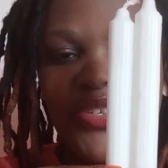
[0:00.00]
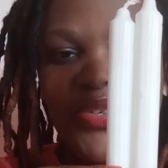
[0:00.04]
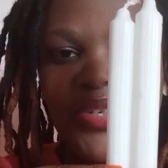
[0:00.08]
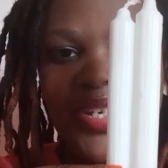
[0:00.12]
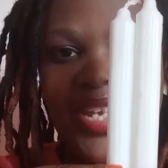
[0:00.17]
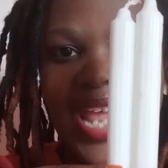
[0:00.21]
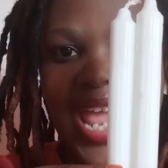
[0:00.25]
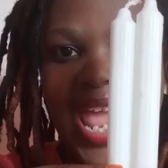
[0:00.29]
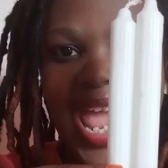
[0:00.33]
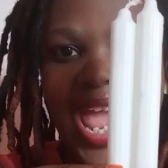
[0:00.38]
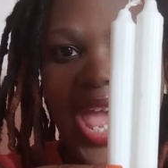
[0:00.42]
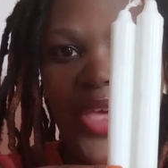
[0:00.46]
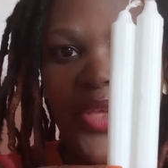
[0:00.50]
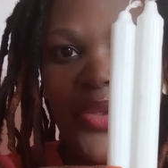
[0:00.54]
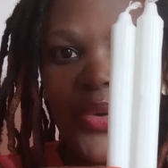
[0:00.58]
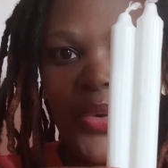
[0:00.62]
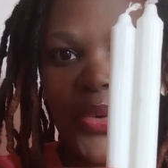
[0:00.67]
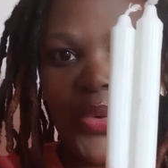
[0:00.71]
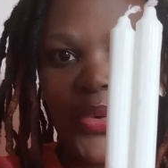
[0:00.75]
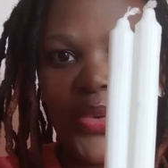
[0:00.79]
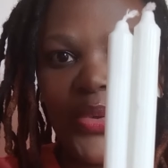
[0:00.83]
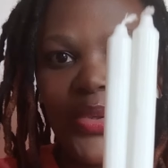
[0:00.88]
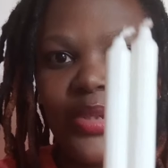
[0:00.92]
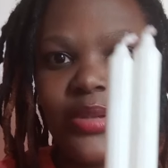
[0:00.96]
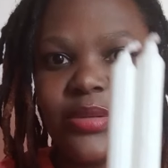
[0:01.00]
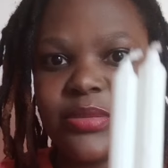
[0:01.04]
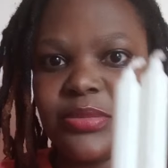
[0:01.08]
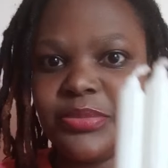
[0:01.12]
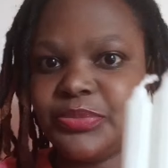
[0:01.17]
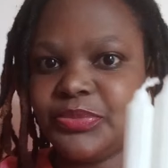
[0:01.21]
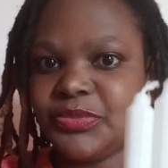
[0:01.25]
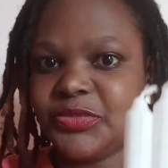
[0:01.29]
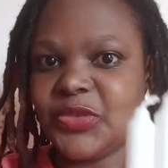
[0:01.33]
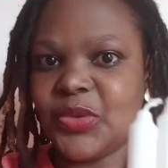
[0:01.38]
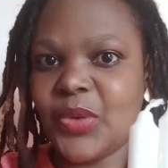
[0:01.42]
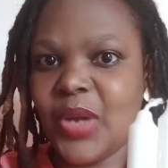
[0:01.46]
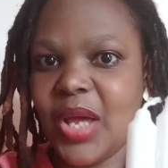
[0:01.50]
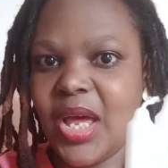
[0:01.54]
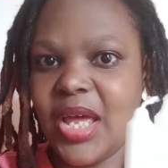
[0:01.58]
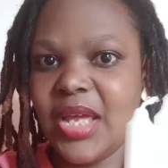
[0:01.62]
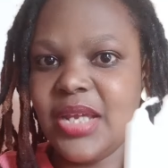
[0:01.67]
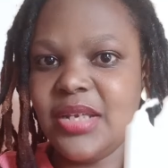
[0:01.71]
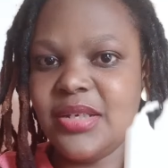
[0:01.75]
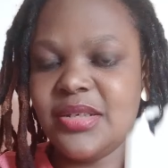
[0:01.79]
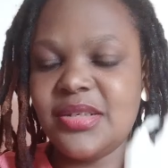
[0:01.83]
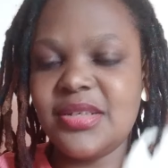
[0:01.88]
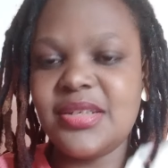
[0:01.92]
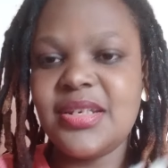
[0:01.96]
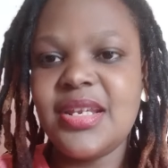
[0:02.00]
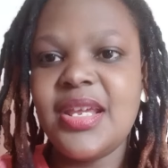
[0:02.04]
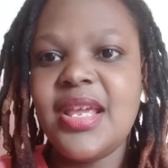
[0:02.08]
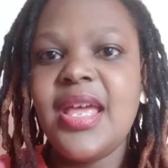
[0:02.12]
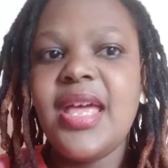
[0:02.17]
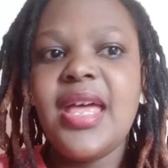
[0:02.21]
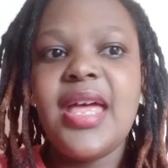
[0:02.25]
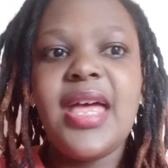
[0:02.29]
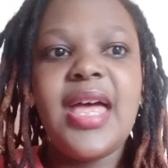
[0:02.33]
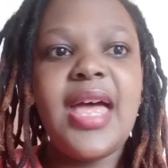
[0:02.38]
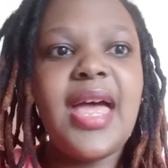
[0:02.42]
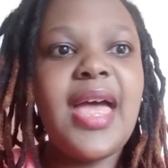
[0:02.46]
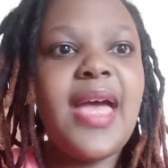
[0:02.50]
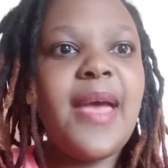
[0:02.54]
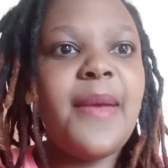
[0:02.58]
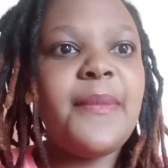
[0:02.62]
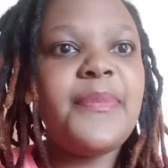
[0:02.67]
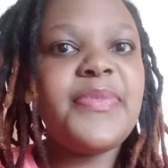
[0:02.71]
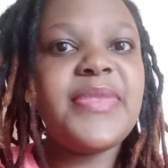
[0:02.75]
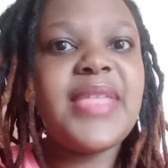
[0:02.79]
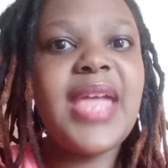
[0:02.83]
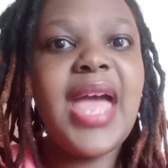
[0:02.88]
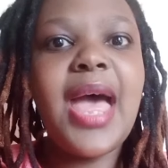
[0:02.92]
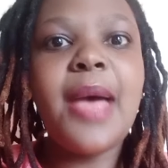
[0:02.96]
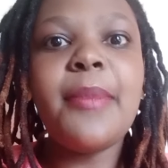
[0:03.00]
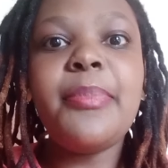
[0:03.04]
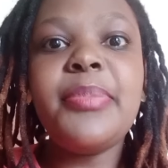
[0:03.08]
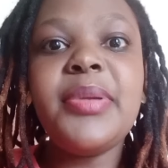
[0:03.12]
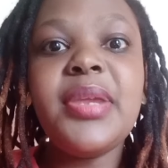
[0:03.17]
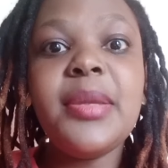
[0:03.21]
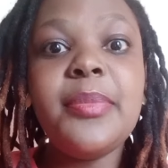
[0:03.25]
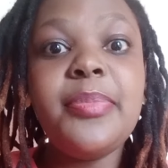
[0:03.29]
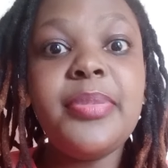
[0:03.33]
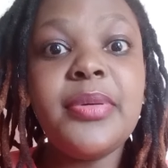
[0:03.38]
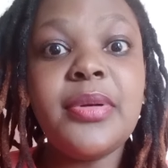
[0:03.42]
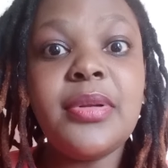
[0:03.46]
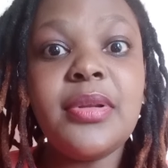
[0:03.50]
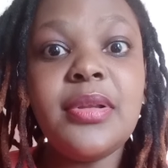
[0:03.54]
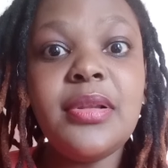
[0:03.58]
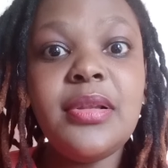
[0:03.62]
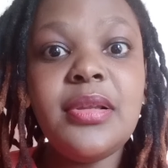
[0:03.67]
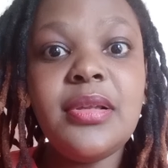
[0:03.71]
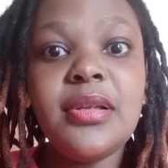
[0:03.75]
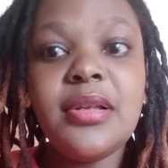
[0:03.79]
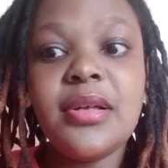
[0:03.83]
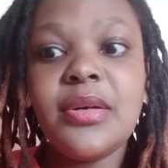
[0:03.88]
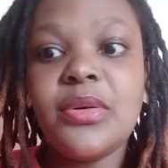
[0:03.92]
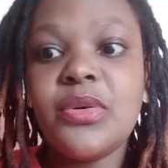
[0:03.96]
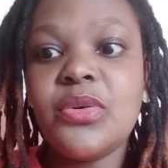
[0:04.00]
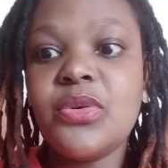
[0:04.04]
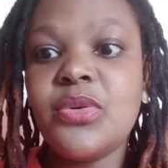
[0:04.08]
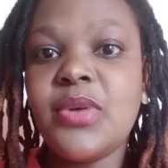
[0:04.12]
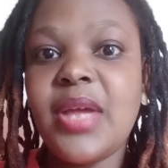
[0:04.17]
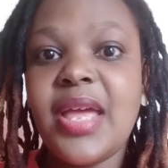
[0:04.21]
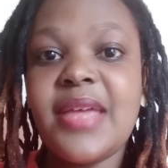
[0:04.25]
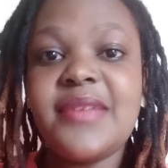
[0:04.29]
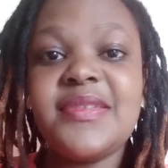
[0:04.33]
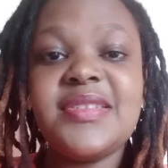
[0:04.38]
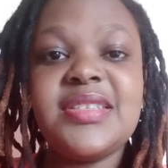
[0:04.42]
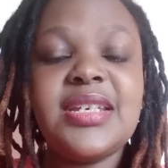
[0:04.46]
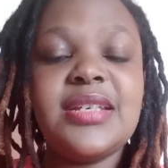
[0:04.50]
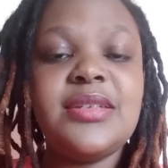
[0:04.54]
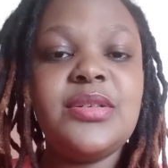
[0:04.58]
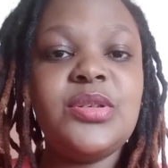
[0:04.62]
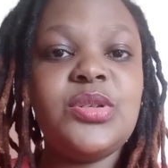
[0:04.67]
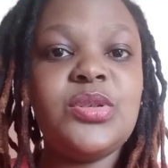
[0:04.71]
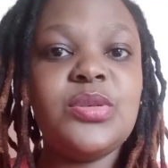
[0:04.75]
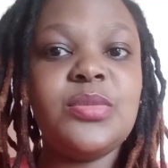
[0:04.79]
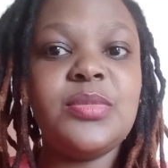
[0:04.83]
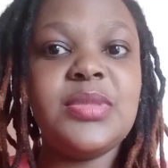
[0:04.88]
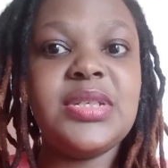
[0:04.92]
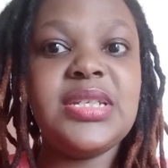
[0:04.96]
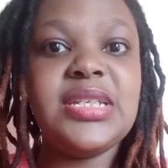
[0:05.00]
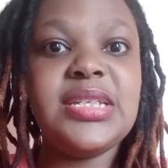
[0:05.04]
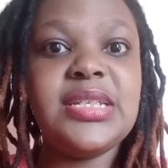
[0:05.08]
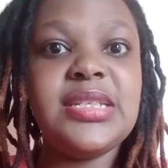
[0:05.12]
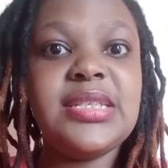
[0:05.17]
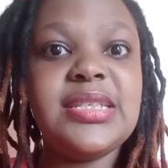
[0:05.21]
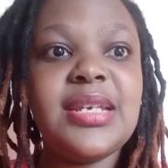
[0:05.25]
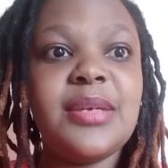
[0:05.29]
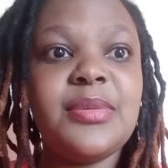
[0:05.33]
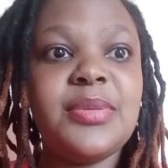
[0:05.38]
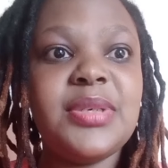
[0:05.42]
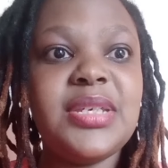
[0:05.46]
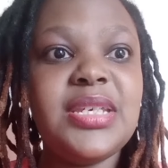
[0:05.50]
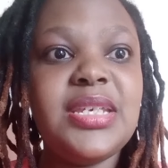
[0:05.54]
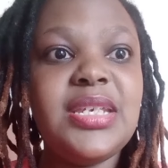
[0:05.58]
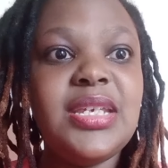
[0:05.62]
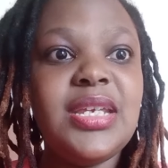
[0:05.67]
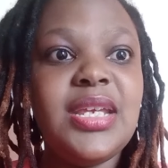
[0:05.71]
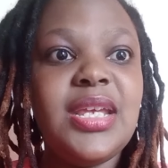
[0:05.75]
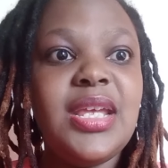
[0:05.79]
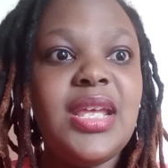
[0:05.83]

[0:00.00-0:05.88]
together, right? There are people who have said to me, Ntabi,